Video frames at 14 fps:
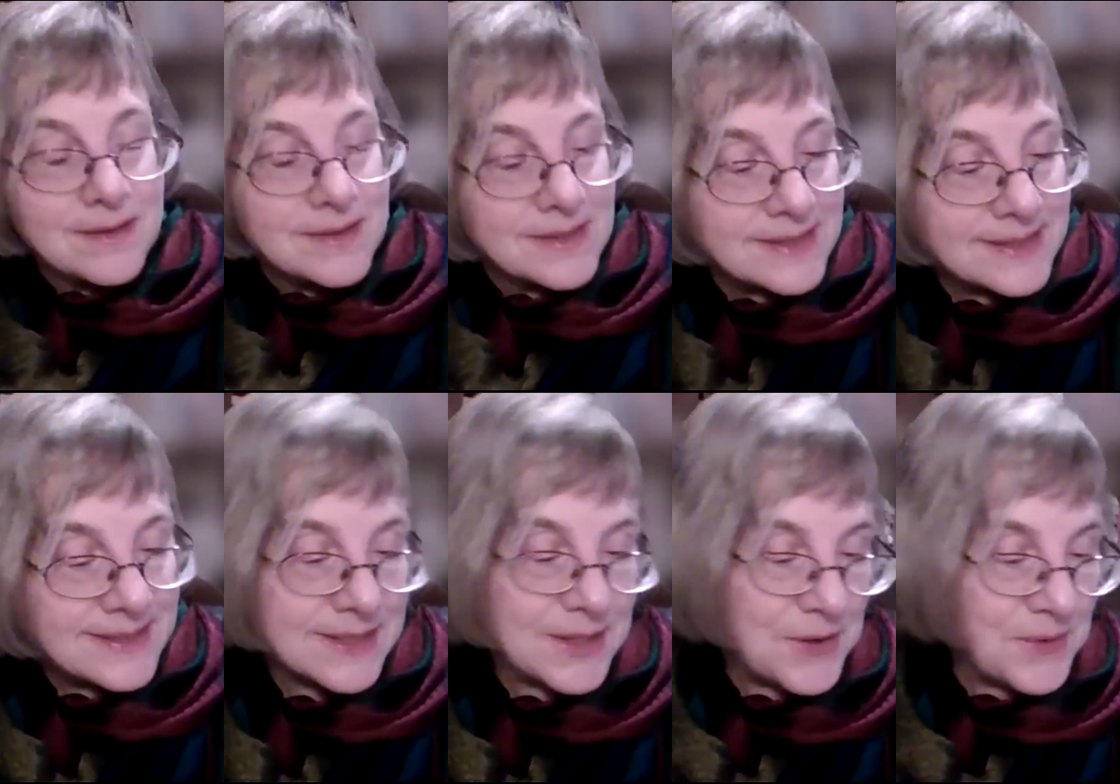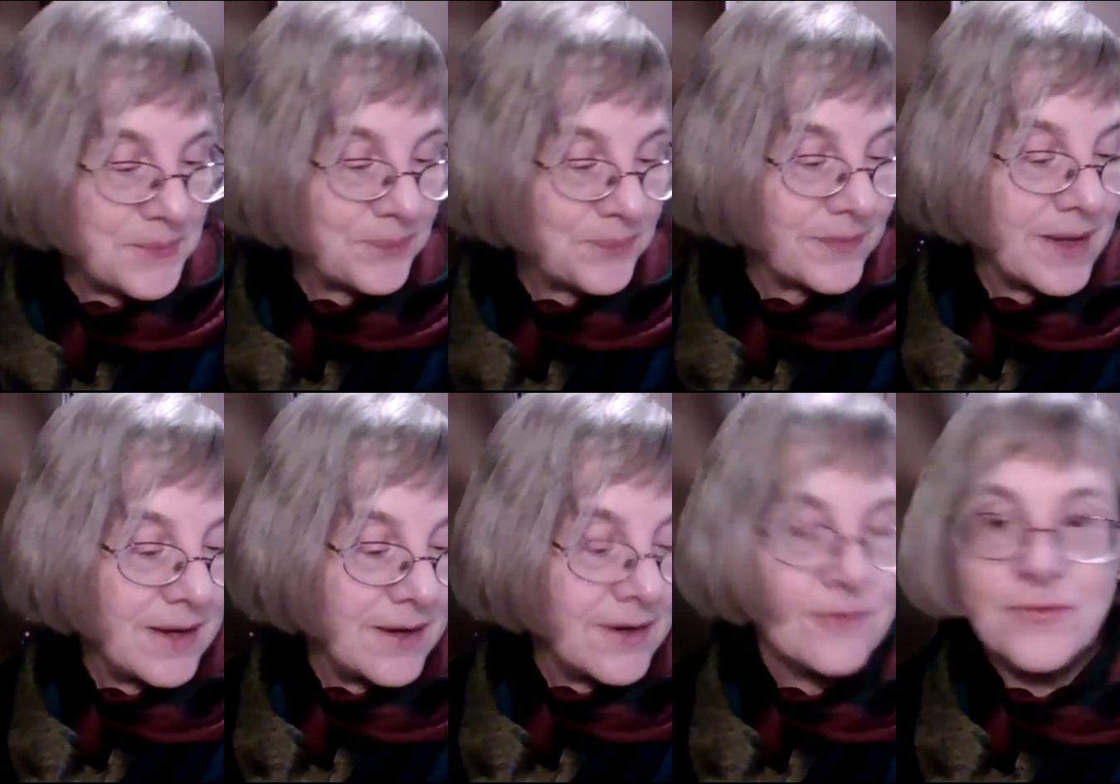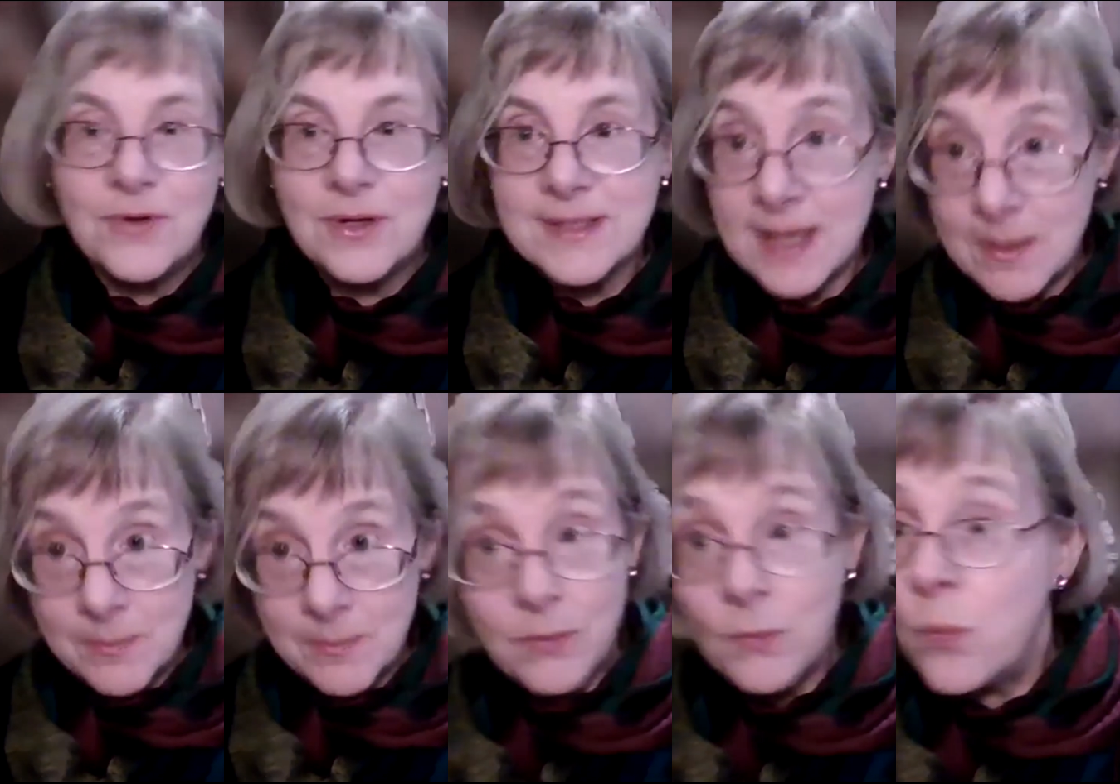So, for
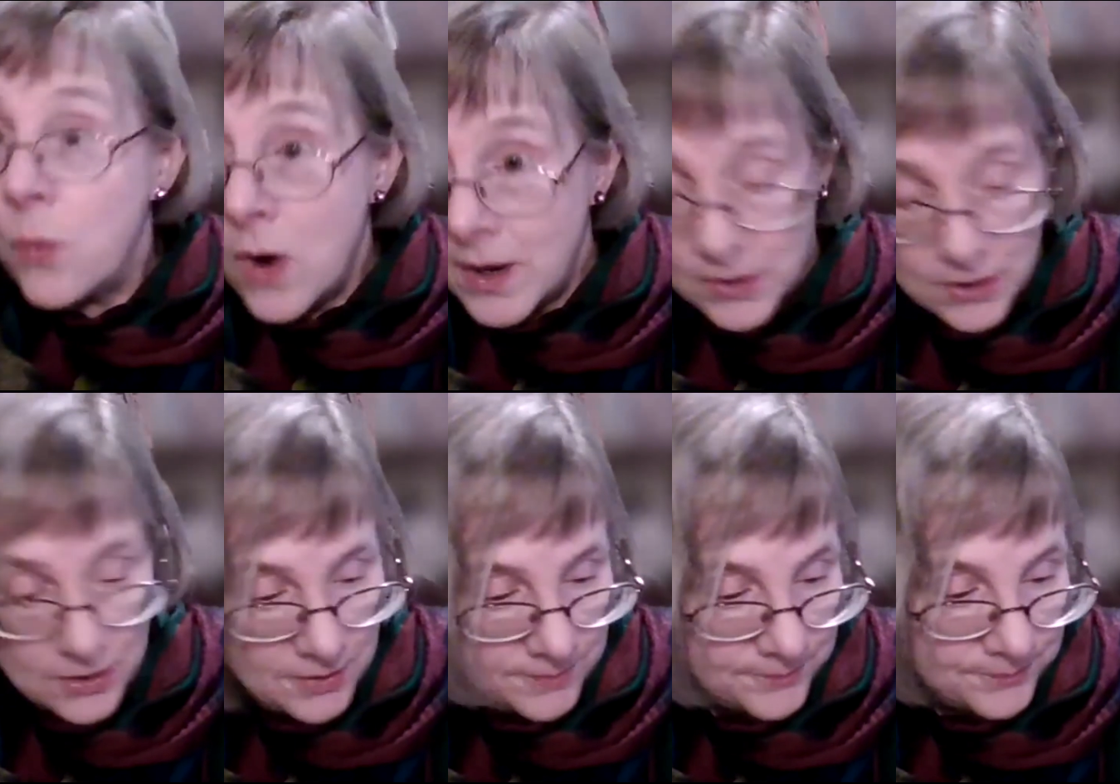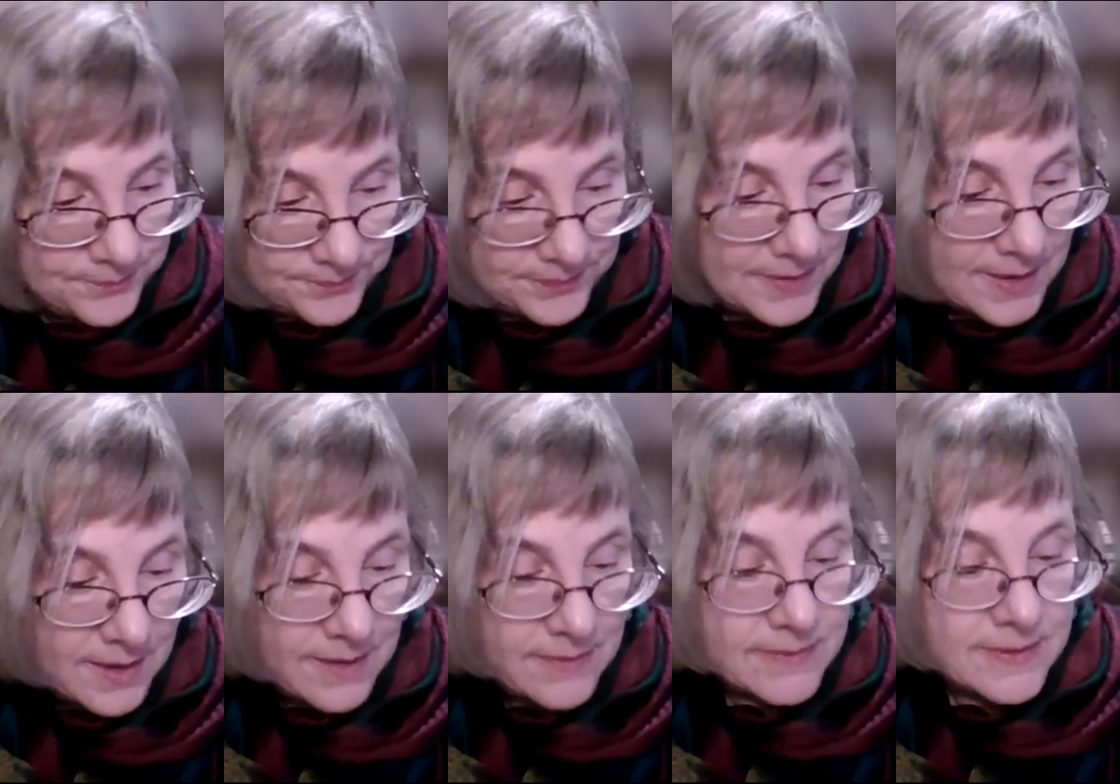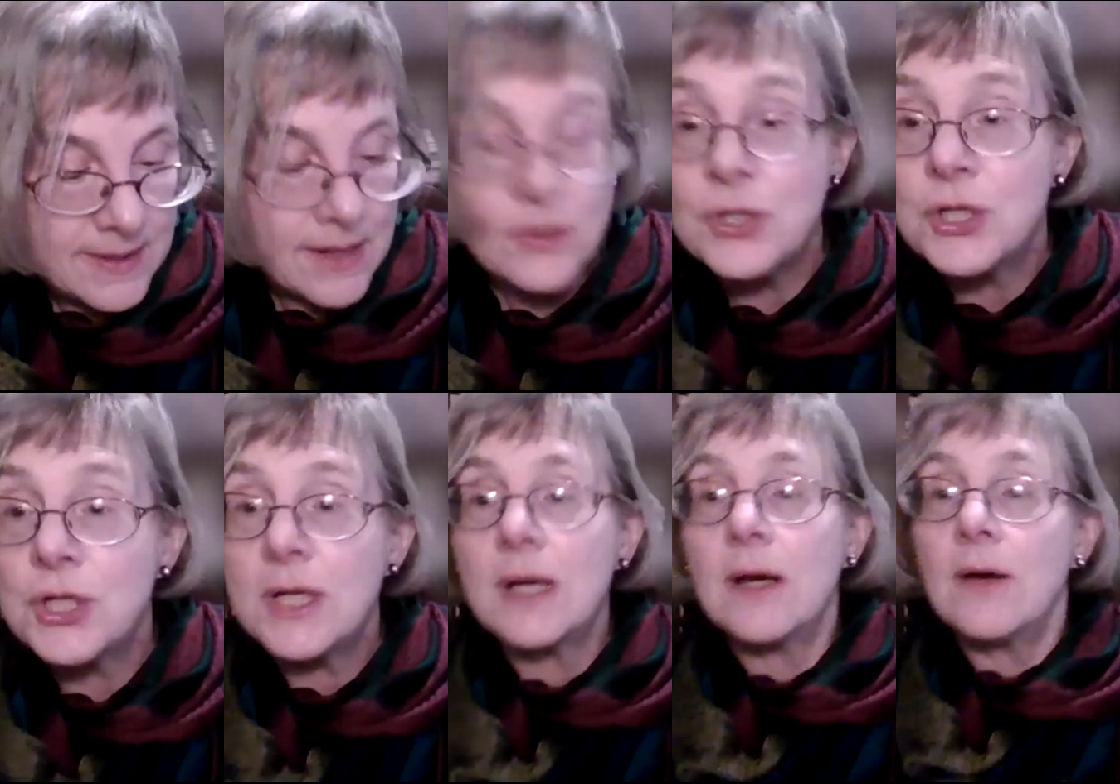example, water. The
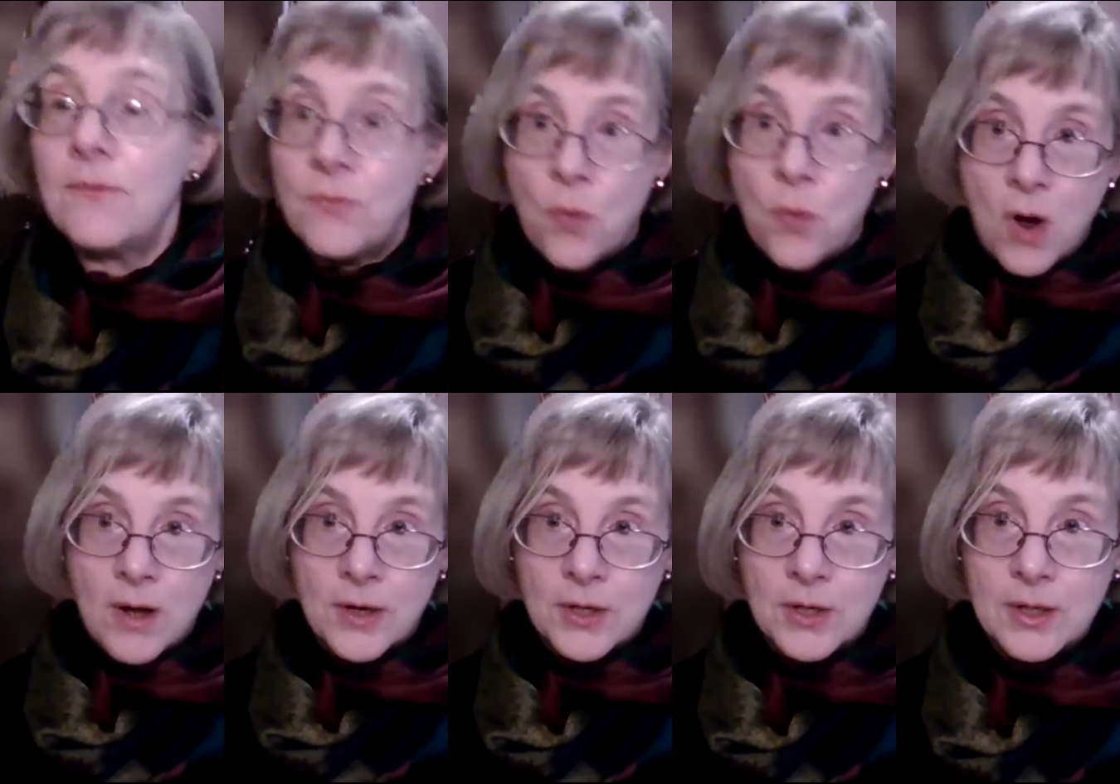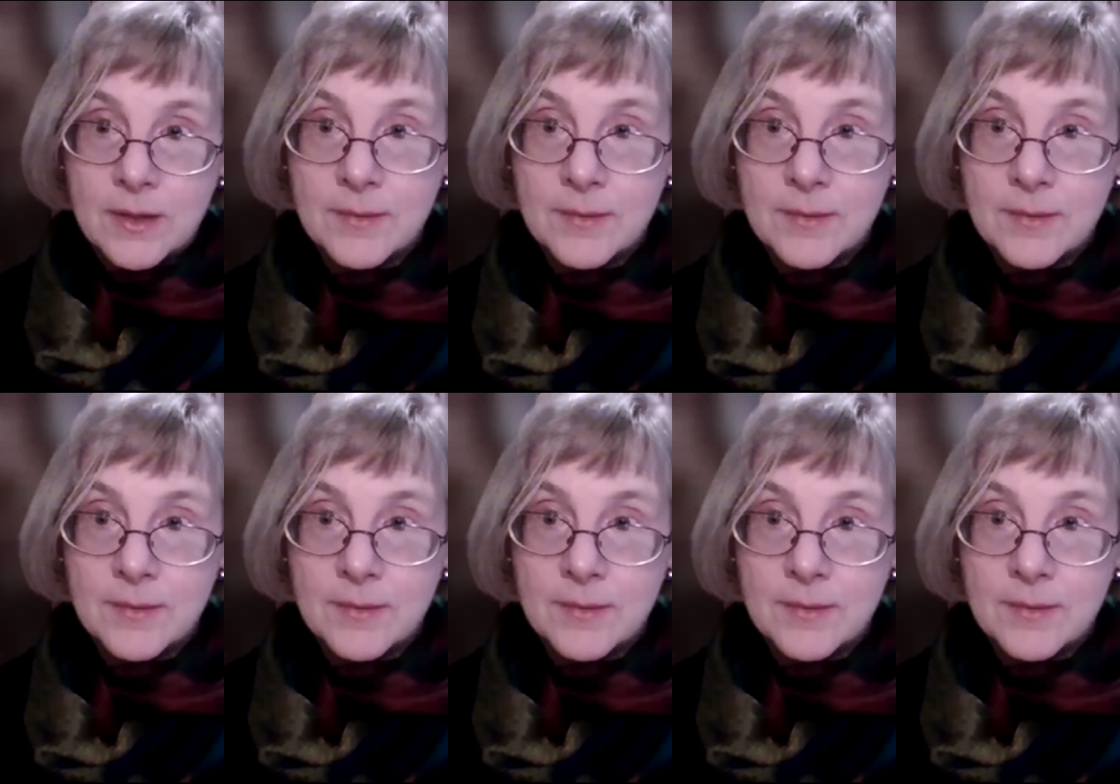energy of water,